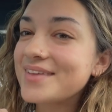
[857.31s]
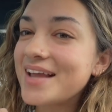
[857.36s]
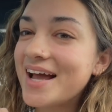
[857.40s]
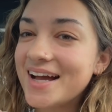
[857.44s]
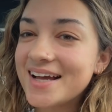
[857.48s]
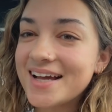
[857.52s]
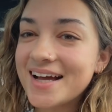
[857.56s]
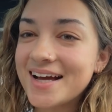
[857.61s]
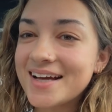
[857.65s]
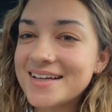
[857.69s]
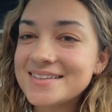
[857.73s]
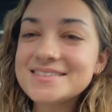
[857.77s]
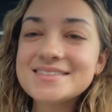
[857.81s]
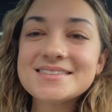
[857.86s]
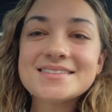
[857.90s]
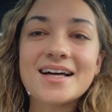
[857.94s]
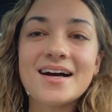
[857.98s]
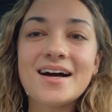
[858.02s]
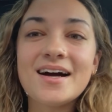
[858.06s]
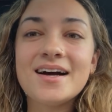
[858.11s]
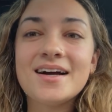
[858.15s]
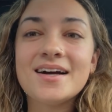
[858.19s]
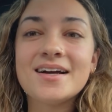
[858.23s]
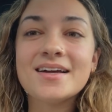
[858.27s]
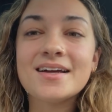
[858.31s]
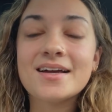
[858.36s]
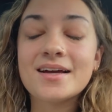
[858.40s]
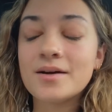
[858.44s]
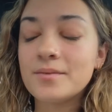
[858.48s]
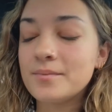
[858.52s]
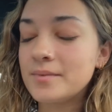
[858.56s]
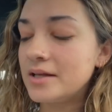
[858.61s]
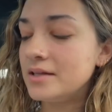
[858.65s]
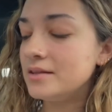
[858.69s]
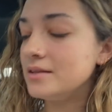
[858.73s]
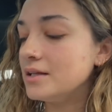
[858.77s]
Hi guys, I
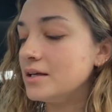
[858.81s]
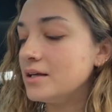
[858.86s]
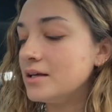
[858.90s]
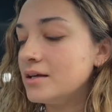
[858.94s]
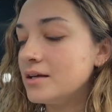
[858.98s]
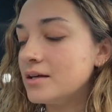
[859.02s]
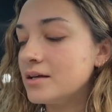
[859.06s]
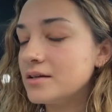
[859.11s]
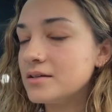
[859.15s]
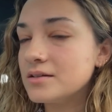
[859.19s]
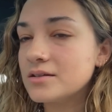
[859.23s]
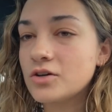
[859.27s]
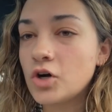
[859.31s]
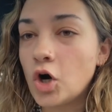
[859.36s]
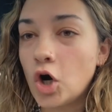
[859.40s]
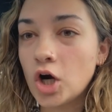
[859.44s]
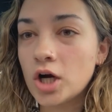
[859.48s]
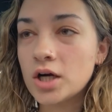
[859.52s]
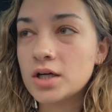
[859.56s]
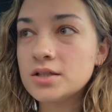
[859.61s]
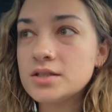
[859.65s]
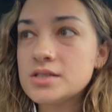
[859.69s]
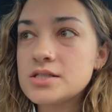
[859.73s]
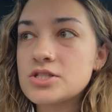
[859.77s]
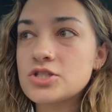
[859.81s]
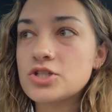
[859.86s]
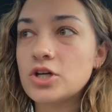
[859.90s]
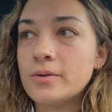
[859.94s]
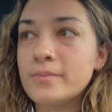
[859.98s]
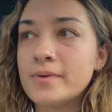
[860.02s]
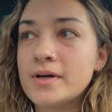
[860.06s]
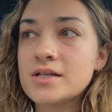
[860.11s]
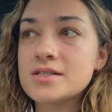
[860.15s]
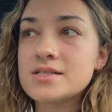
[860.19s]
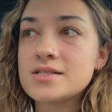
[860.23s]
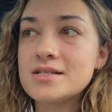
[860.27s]
am in the car at
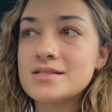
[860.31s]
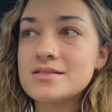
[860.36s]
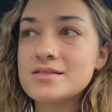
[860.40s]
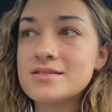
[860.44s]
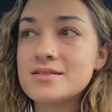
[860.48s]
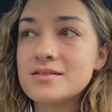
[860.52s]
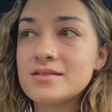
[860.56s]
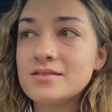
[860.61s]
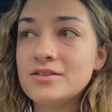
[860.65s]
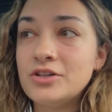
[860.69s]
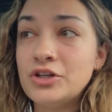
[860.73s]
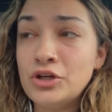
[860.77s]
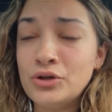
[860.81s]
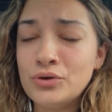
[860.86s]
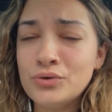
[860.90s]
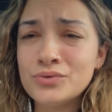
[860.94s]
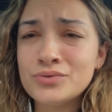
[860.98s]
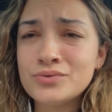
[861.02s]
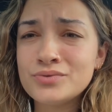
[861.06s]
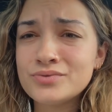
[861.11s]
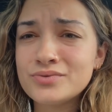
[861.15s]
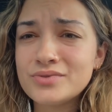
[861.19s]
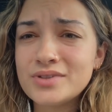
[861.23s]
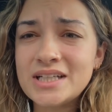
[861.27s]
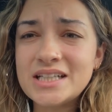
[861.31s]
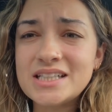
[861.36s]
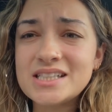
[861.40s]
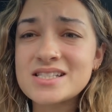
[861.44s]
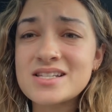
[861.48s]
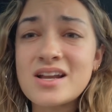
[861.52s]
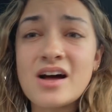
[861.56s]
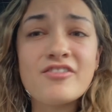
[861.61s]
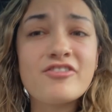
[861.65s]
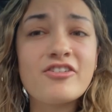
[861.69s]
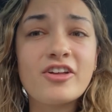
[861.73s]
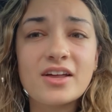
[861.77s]
Starbucks. It's noon. It does
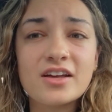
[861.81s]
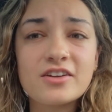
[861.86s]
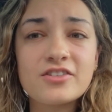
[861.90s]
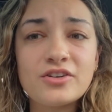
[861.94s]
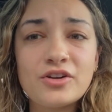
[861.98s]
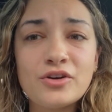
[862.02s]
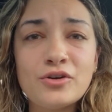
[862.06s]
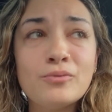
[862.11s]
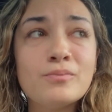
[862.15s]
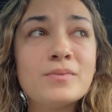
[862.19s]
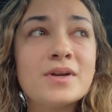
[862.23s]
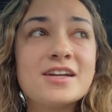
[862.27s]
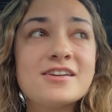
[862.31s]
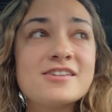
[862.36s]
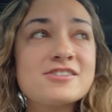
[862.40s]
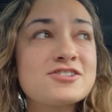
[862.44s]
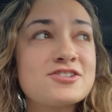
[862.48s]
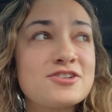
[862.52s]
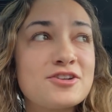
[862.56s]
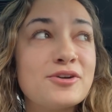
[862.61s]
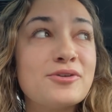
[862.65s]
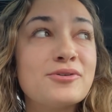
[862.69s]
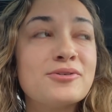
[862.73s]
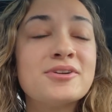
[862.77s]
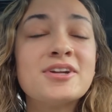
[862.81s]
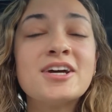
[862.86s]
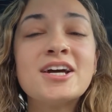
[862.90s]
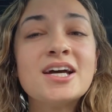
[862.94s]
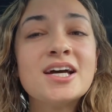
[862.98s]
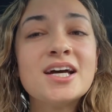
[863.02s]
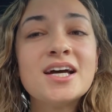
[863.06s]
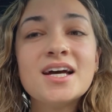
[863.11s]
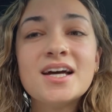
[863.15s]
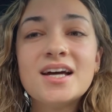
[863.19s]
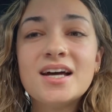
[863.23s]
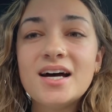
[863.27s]
not feel like noon, but it is noon.
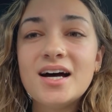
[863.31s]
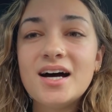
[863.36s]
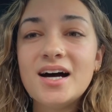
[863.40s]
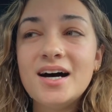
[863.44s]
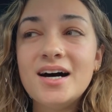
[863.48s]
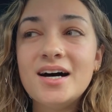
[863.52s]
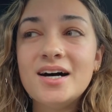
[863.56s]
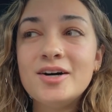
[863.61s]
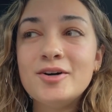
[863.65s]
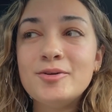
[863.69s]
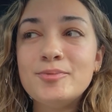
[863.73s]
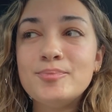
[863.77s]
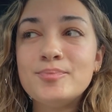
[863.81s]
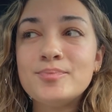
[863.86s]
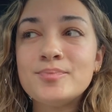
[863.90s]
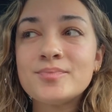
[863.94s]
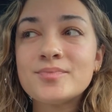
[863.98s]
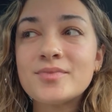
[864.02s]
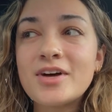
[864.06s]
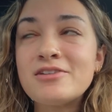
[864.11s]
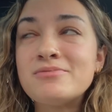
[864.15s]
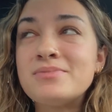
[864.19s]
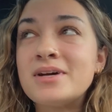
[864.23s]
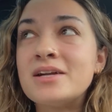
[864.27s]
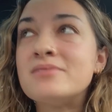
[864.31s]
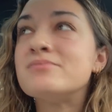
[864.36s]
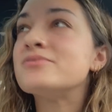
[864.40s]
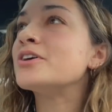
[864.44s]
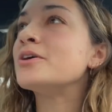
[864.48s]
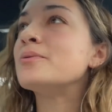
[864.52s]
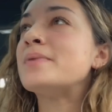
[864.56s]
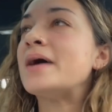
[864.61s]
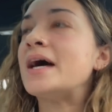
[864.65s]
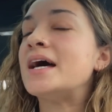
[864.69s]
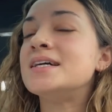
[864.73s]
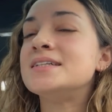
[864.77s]
Um, I've been up for
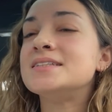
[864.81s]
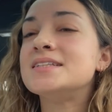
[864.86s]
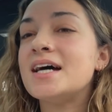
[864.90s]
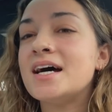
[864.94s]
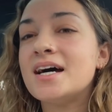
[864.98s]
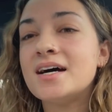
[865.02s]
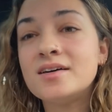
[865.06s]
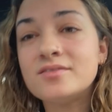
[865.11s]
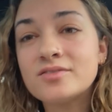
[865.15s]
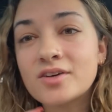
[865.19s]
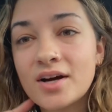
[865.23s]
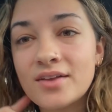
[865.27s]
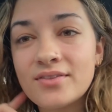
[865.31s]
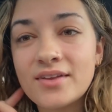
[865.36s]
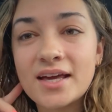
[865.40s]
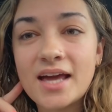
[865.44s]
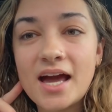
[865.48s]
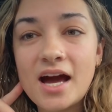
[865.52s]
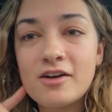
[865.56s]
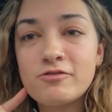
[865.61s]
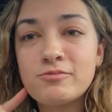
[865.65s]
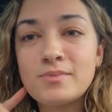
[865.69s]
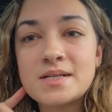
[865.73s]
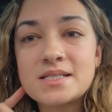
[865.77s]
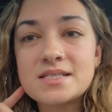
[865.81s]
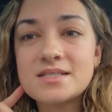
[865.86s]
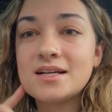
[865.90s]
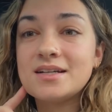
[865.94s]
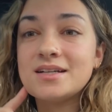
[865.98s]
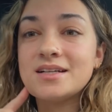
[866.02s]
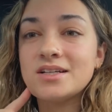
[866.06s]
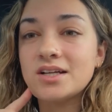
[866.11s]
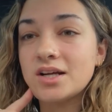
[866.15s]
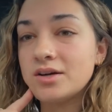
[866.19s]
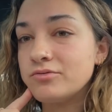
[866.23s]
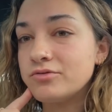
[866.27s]
a bit. I've gotten like half my
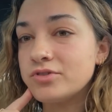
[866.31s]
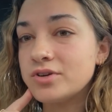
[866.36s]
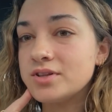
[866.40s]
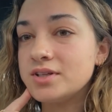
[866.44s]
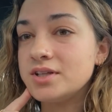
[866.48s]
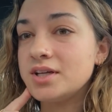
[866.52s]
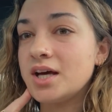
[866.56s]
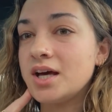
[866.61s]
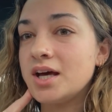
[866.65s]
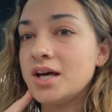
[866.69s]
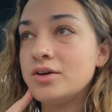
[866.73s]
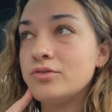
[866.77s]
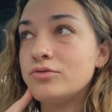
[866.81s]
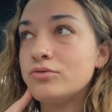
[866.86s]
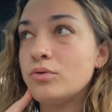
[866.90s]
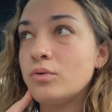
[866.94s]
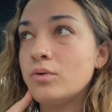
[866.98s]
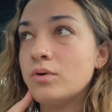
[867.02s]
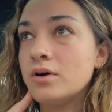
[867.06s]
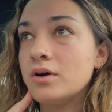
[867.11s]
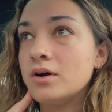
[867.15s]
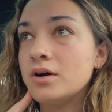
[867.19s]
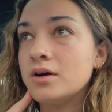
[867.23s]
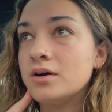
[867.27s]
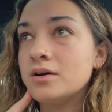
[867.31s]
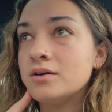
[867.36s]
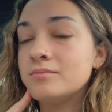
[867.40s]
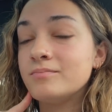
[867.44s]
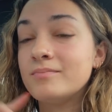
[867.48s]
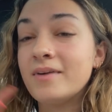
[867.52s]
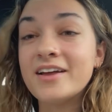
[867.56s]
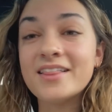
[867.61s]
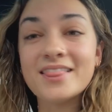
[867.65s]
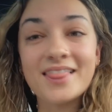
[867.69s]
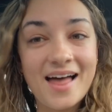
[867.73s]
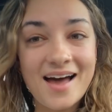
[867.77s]
studying done for the day for
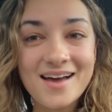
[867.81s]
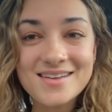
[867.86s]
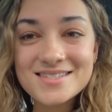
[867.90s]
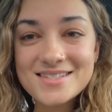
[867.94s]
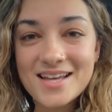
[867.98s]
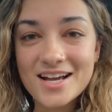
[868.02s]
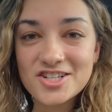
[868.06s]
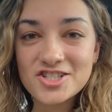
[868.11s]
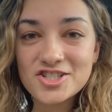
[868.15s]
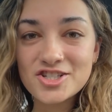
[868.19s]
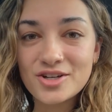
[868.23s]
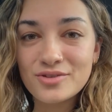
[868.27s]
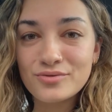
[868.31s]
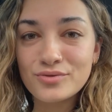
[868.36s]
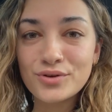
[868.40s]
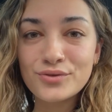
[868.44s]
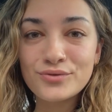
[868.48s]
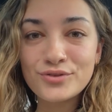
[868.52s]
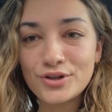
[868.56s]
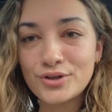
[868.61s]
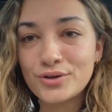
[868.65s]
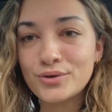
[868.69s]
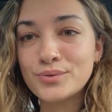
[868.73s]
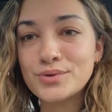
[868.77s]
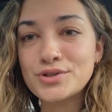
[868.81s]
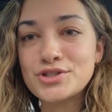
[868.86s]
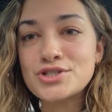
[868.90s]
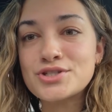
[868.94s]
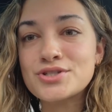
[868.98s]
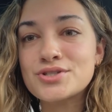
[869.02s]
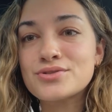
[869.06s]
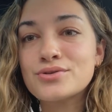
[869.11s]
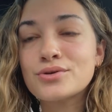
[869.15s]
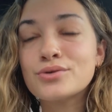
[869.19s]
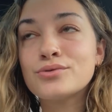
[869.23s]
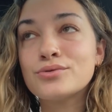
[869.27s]
my last section of review, which
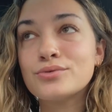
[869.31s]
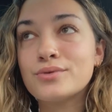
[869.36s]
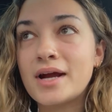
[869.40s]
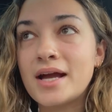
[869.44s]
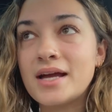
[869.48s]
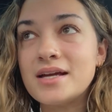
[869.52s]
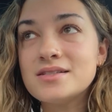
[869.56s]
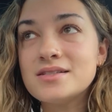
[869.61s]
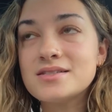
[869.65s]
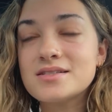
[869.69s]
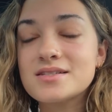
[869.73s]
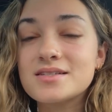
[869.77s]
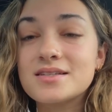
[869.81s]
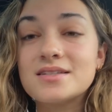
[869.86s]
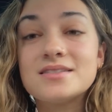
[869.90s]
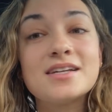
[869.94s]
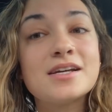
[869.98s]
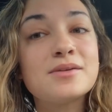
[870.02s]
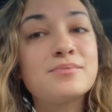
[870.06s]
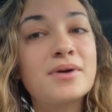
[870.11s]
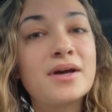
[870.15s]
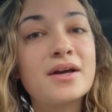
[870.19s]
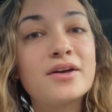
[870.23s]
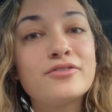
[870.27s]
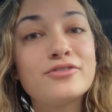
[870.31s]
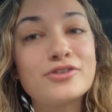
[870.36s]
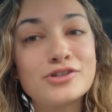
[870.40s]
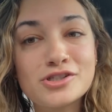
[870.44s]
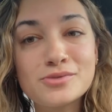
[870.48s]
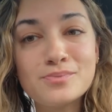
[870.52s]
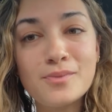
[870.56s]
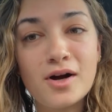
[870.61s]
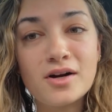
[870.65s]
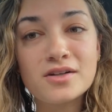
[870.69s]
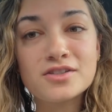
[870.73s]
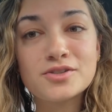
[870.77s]
is great because I take my
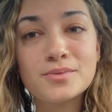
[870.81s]
first mock